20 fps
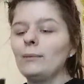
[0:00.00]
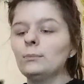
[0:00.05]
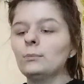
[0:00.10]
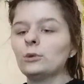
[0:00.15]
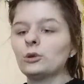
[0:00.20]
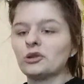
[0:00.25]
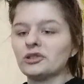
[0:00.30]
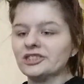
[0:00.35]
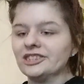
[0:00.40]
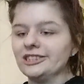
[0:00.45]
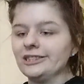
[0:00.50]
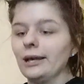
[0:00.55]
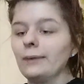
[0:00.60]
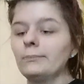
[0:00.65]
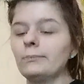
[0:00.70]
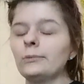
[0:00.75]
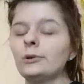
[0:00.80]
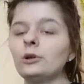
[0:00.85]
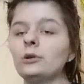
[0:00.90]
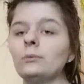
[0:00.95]
more
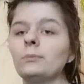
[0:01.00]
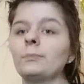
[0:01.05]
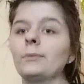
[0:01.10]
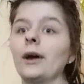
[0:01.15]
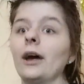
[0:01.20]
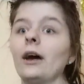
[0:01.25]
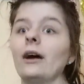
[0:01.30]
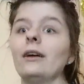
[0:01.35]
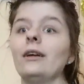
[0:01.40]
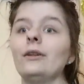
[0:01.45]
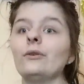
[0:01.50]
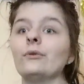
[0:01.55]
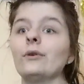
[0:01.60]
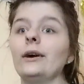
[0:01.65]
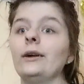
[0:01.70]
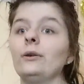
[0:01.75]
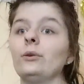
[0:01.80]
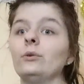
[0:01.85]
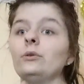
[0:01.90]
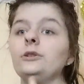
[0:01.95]
simple, but it
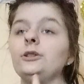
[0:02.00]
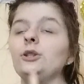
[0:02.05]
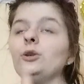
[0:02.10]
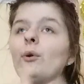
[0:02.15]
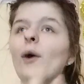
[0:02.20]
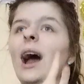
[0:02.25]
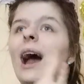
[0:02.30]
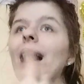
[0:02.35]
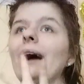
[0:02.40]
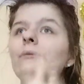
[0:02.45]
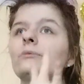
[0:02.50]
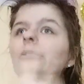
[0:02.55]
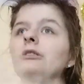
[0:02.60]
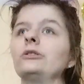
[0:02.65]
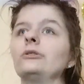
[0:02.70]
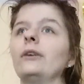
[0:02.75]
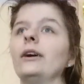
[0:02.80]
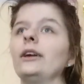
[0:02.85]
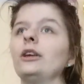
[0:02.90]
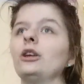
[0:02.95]
like you have
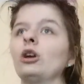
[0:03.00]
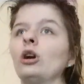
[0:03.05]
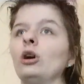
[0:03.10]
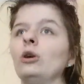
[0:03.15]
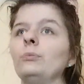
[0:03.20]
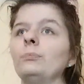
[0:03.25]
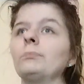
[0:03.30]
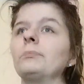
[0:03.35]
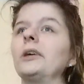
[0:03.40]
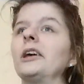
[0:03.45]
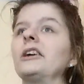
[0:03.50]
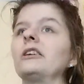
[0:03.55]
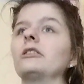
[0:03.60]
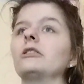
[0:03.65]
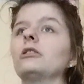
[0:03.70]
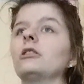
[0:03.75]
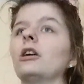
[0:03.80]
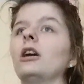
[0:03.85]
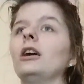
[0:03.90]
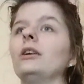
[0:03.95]
to like go
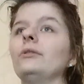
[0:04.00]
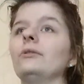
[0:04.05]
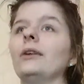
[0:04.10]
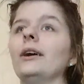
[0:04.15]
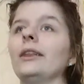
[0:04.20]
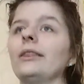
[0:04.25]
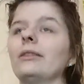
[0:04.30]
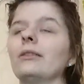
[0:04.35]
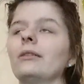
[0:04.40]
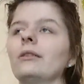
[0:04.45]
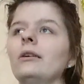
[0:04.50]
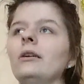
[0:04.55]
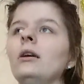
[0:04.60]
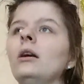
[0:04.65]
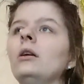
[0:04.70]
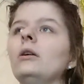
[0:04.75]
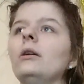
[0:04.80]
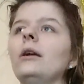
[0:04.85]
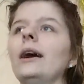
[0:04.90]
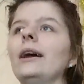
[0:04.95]
bigger on like
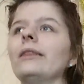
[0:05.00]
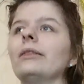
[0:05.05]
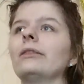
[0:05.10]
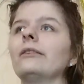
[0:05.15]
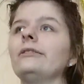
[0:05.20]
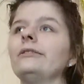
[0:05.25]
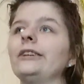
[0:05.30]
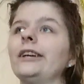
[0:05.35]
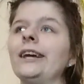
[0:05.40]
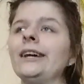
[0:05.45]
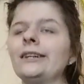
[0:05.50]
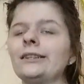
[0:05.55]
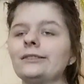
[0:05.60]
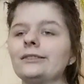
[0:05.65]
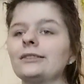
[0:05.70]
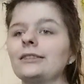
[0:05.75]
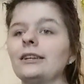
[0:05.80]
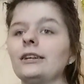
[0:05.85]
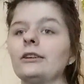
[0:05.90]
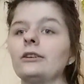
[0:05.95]
the
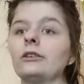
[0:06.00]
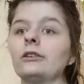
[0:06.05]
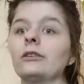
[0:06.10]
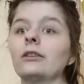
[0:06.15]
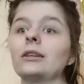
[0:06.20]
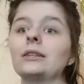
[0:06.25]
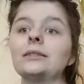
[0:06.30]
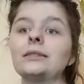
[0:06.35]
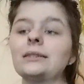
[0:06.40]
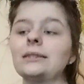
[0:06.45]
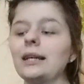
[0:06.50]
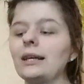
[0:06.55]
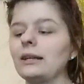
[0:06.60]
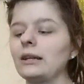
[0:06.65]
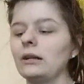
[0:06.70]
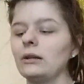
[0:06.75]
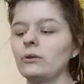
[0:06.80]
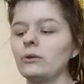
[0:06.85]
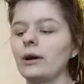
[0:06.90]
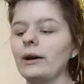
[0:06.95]
dancing or the
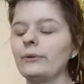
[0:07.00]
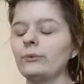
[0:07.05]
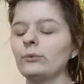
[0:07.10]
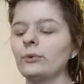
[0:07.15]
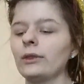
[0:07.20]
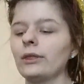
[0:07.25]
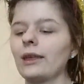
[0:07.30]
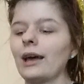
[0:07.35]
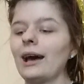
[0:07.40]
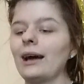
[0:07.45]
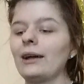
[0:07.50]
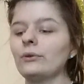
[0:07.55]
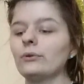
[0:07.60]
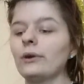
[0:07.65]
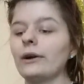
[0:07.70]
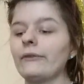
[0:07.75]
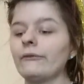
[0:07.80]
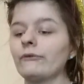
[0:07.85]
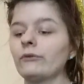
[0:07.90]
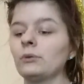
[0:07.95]
singing. Like, with that,
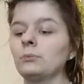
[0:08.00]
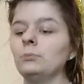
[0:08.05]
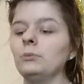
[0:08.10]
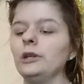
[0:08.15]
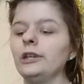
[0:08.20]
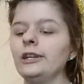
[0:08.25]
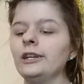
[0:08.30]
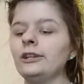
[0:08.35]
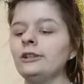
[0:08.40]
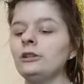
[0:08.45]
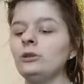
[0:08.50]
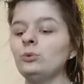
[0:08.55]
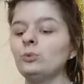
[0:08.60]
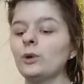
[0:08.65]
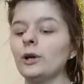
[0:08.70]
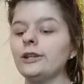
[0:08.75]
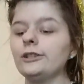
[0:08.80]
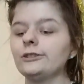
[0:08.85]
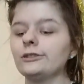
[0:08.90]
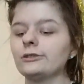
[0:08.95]
like for me,
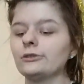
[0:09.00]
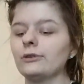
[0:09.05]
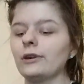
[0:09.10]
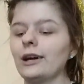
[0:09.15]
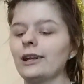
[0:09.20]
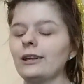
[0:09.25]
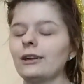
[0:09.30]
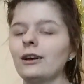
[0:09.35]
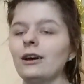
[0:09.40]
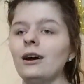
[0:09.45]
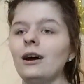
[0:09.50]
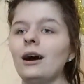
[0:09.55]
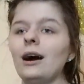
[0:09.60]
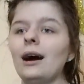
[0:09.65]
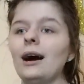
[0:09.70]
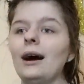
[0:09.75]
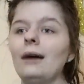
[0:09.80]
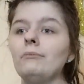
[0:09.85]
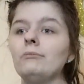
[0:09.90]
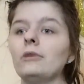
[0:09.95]
anyways, like
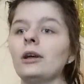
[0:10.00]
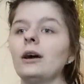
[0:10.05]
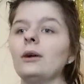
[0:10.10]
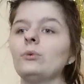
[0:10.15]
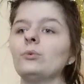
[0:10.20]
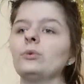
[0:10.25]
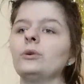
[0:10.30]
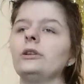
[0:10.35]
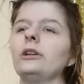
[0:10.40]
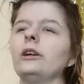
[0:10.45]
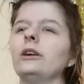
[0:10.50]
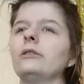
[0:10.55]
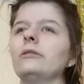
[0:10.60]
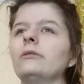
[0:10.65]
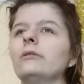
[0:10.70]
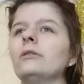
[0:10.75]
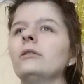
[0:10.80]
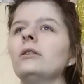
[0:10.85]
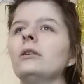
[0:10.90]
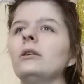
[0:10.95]
I'm like when
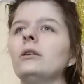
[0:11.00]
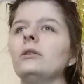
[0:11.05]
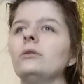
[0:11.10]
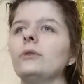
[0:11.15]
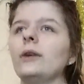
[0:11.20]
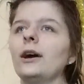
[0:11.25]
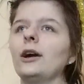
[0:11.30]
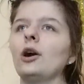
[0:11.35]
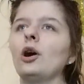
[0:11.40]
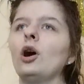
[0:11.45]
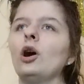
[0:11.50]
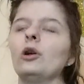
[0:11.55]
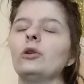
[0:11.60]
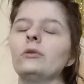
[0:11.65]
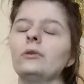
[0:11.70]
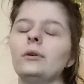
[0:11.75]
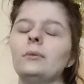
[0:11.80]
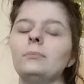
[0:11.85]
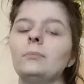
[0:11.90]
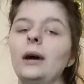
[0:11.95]
like
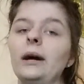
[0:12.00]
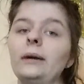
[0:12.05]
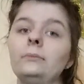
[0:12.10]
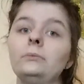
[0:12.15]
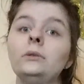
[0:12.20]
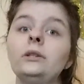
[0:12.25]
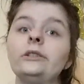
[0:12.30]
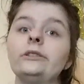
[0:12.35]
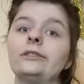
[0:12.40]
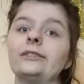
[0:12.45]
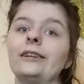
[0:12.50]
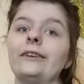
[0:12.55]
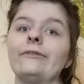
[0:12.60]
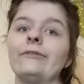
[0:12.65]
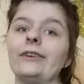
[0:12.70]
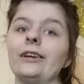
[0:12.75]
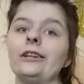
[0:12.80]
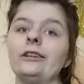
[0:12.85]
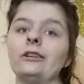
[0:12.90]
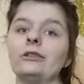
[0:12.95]
all of my music
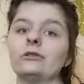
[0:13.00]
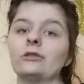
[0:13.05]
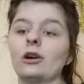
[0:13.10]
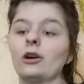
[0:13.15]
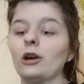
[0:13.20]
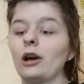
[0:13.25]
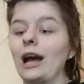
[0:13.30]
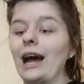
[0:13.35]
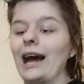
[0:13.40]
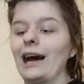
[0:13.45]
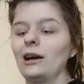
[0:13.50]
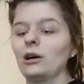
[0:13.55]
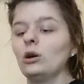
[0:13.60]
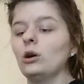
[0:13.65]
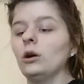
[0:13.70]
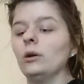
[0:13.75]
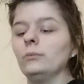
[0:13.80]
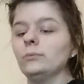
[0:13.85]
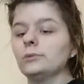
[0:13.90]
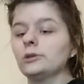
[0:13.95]
videos are at
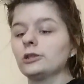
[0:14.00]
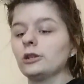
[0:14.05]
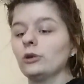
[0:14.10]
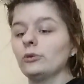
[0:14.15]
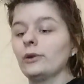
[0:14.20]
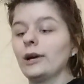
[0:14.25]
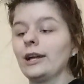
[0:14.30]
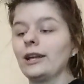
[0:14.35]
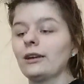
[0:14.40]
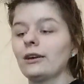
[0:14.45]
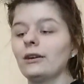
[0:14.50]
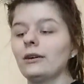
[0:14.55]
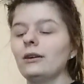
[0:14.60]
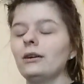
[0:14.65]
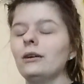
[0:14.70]
home, so like